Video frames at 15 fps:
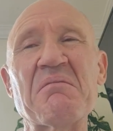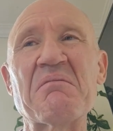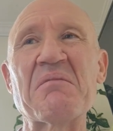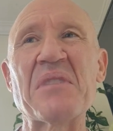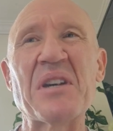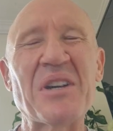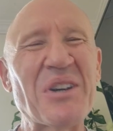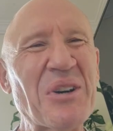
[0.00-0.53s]

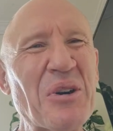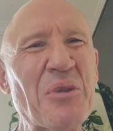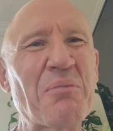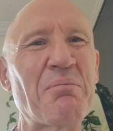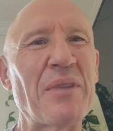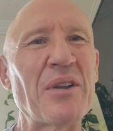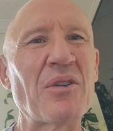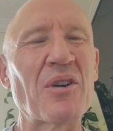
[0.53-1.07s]
It
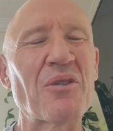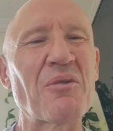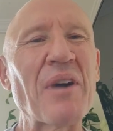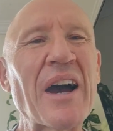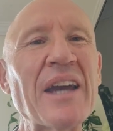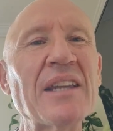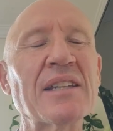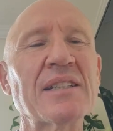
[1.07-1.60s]
helped, but not
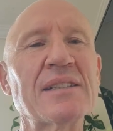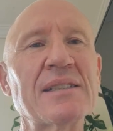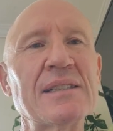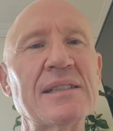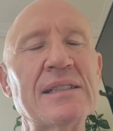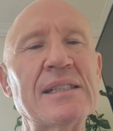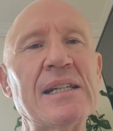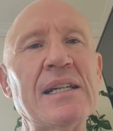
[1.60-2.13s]
great.
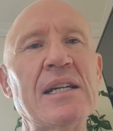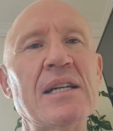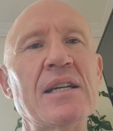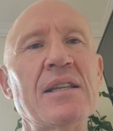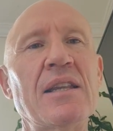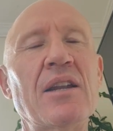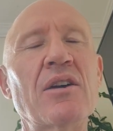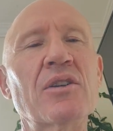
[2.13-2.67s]

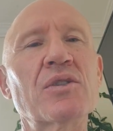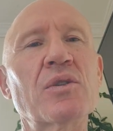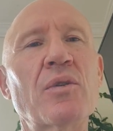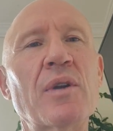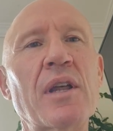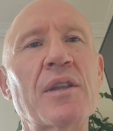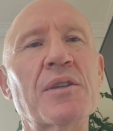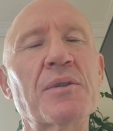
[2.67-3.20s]
Then I saw
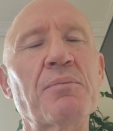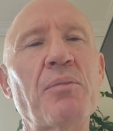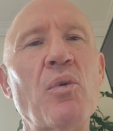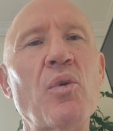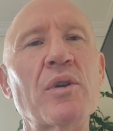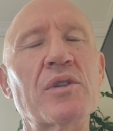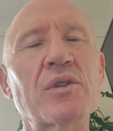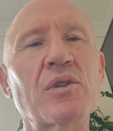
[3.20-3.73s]
another
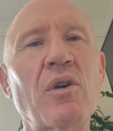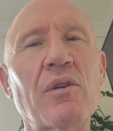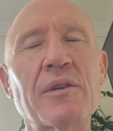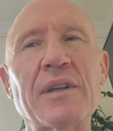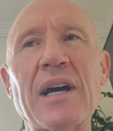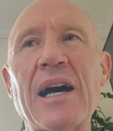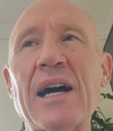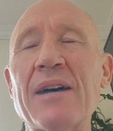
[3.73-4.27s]
sports
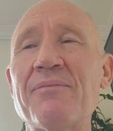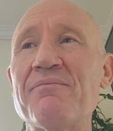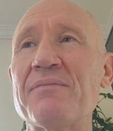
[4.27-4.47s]
doctor.